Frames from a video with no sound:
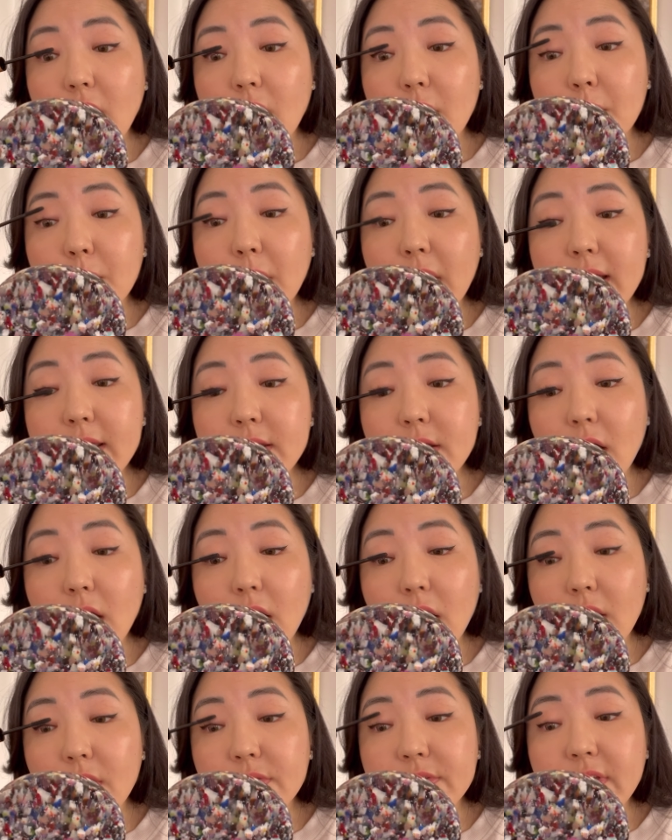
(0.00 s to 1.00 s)
Mine
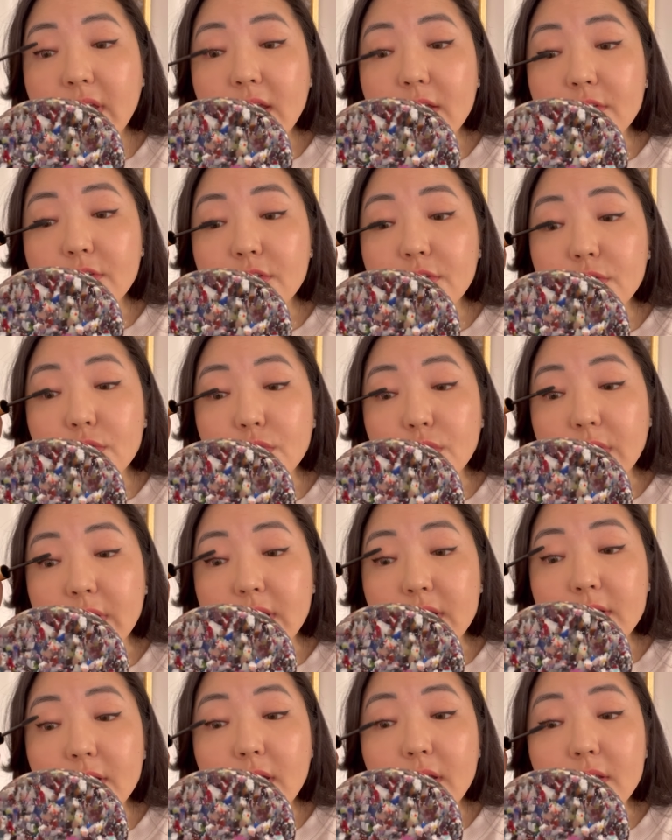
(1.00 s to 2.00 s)
aren't as
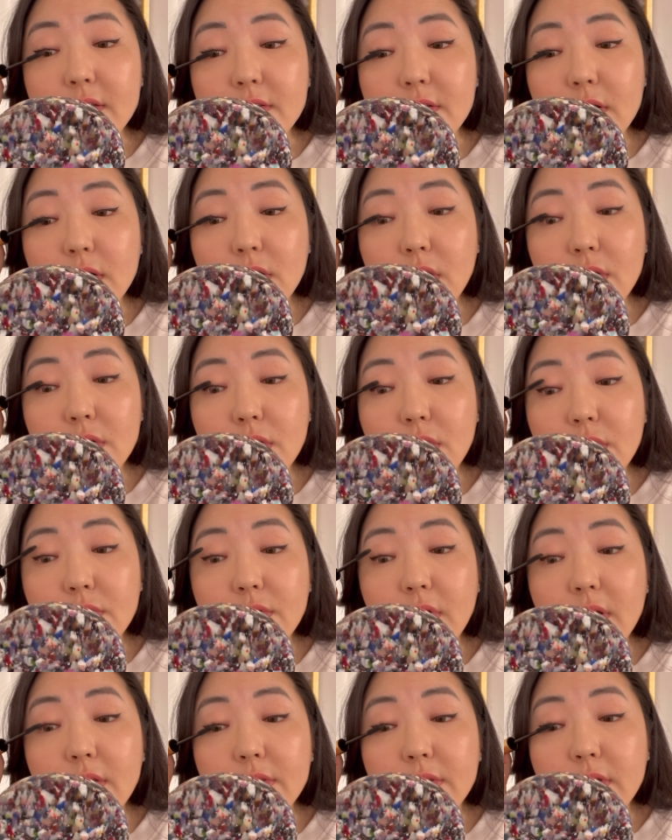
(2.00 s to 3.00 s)
straight as a lot of
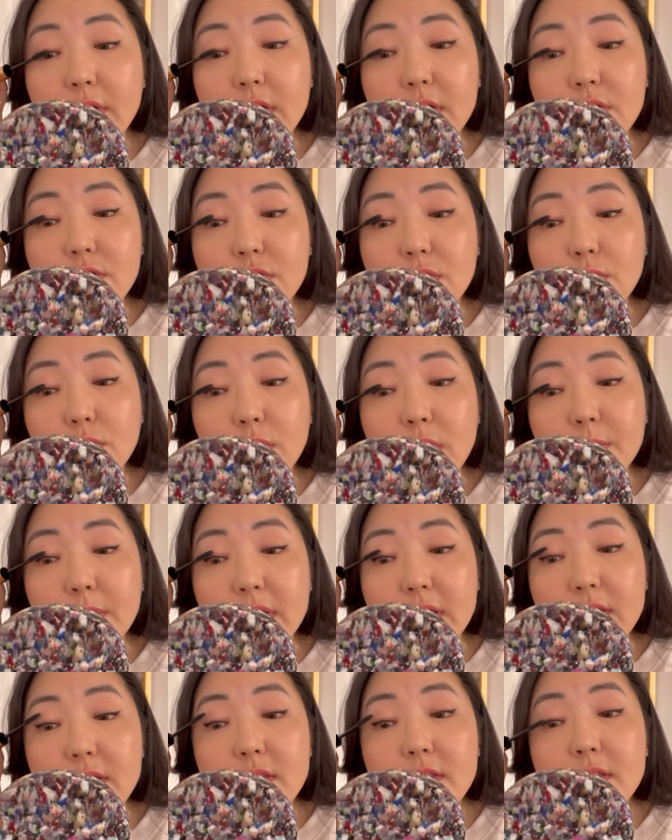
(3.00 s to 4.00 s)
other Asian
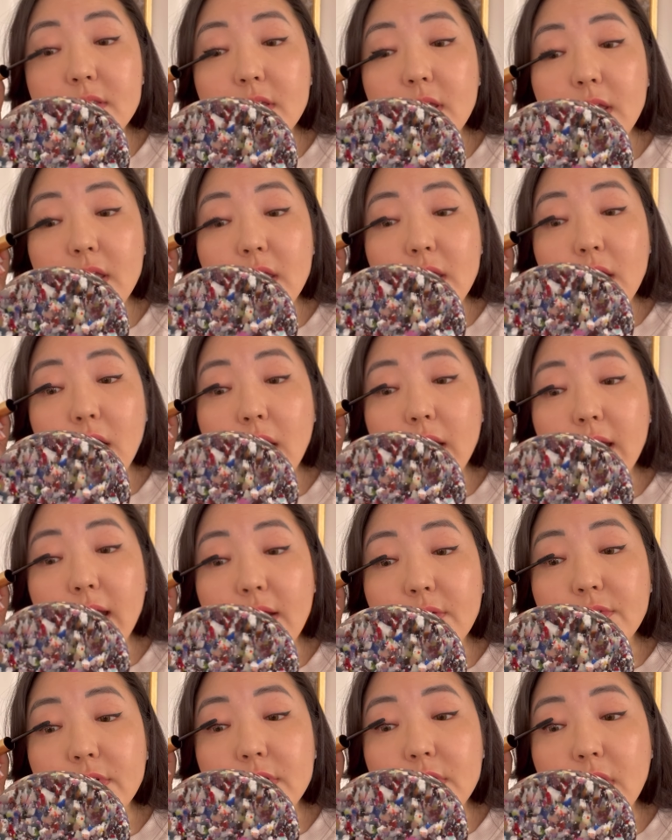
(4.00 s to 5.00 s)
women's. I
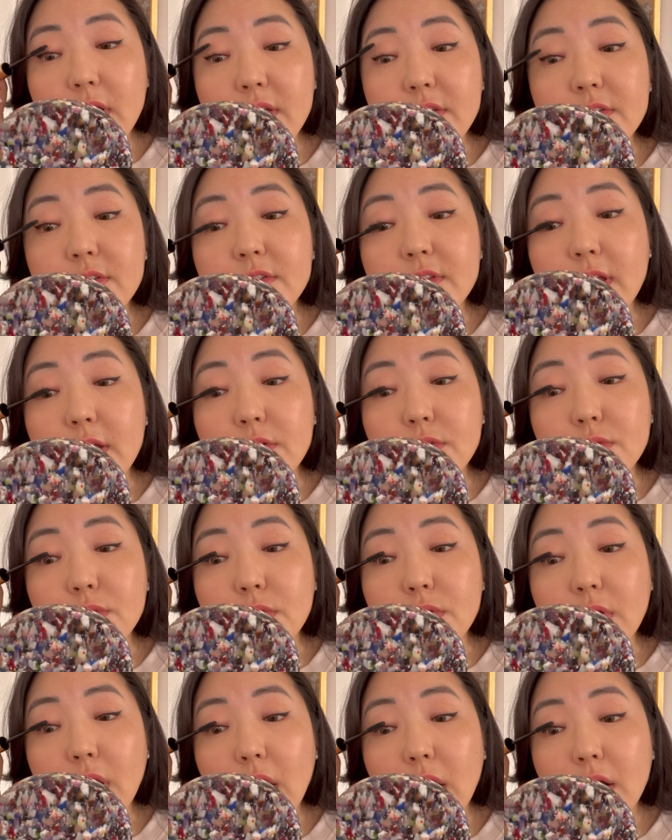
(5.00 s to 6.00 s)
have a nice
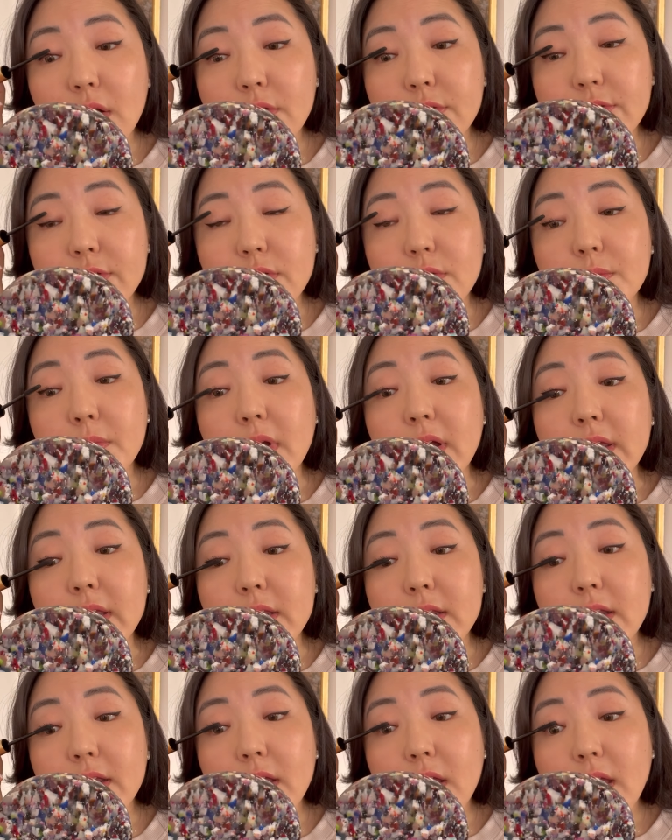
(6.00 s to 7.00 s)
natural curl to
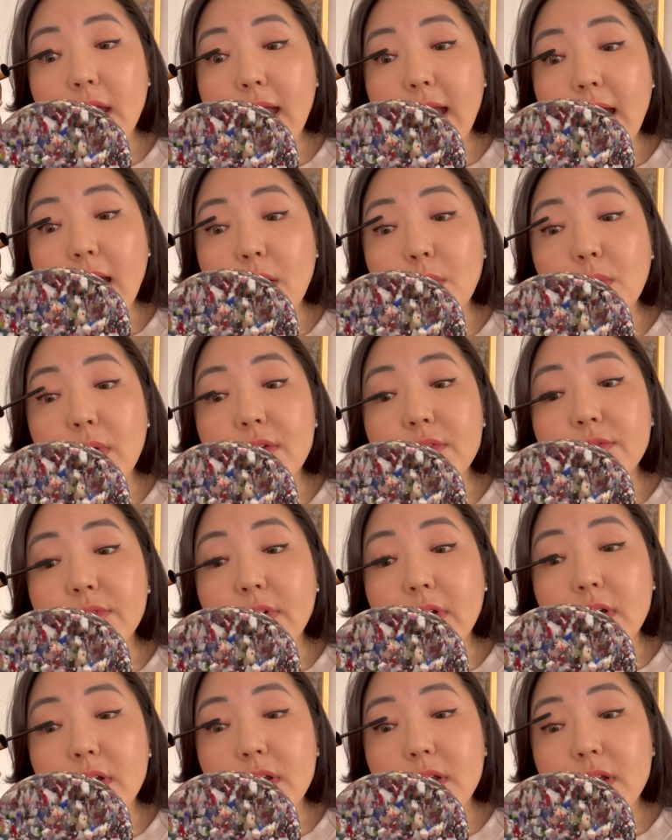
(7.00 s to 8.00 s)
mine.
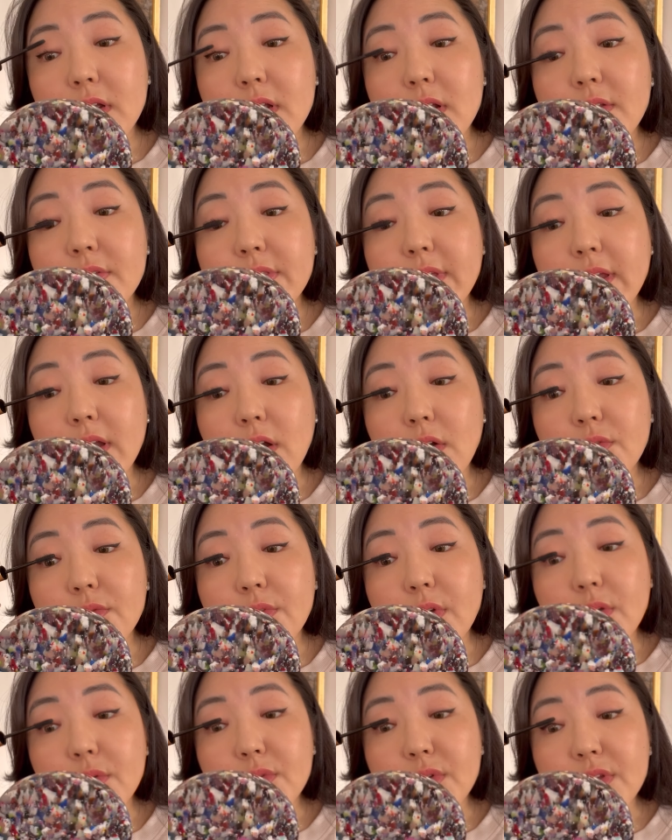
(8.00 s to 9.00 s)
However, they are
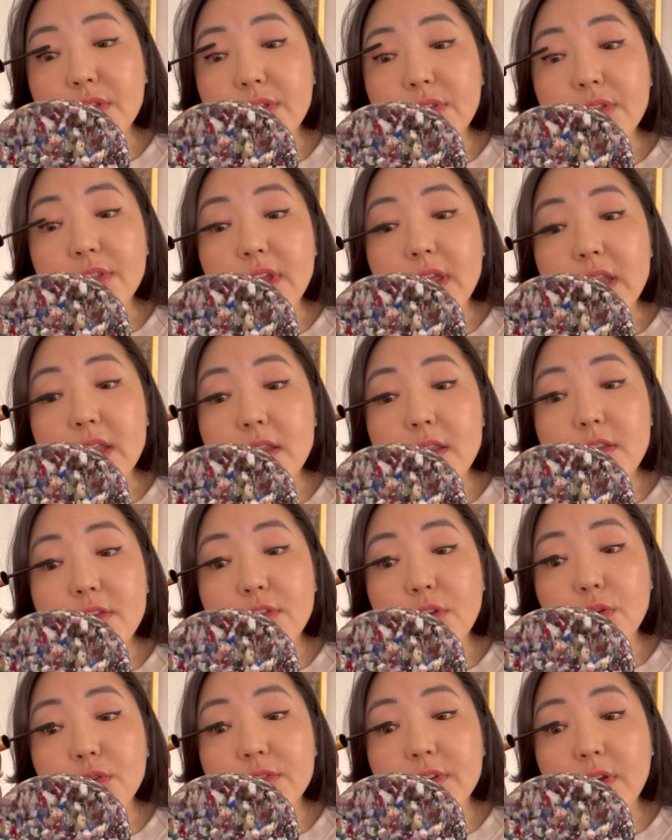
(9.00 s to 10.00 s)
very thin,
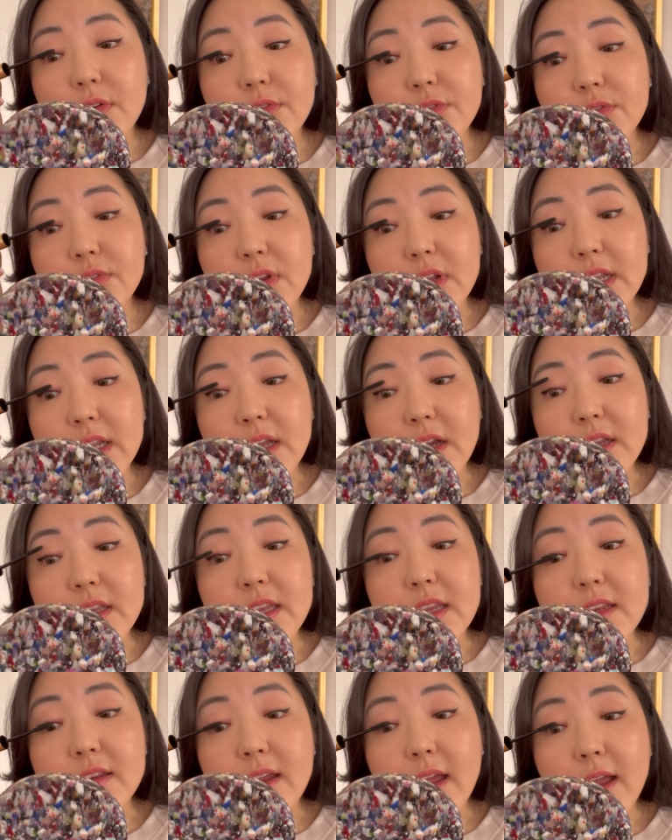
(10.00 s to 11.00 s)
so definitely I
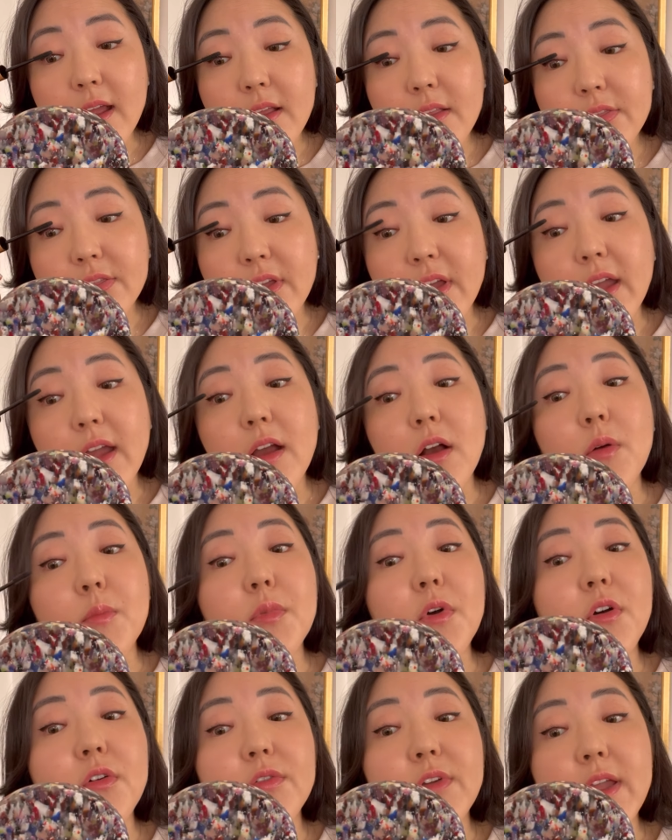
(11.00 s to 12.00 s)
need the help
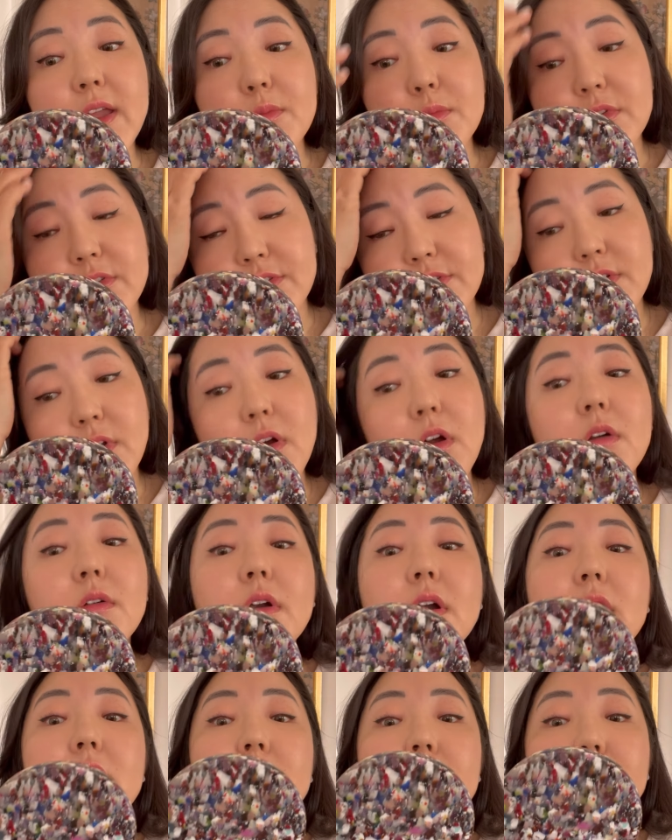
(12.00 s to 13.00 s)
of a
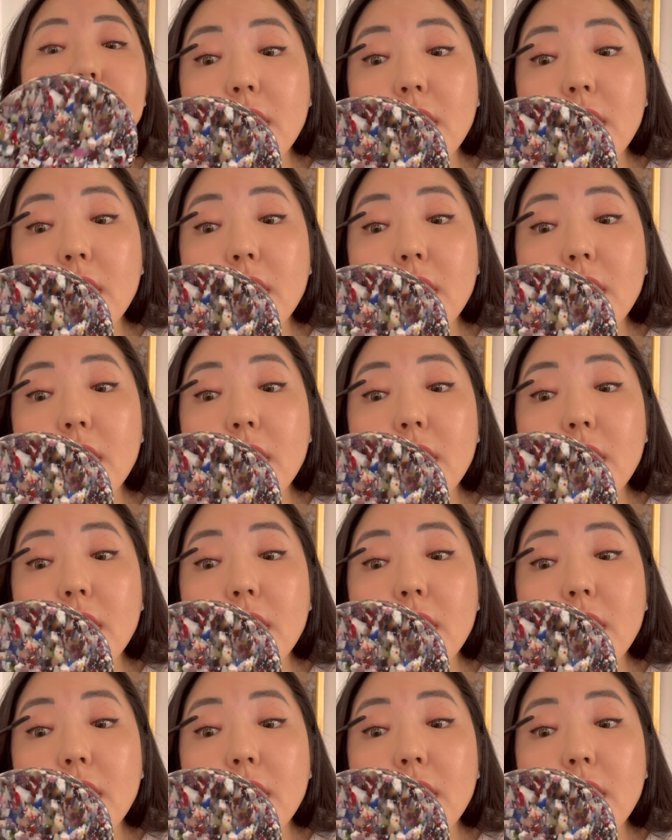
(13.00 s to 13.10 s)
mascara.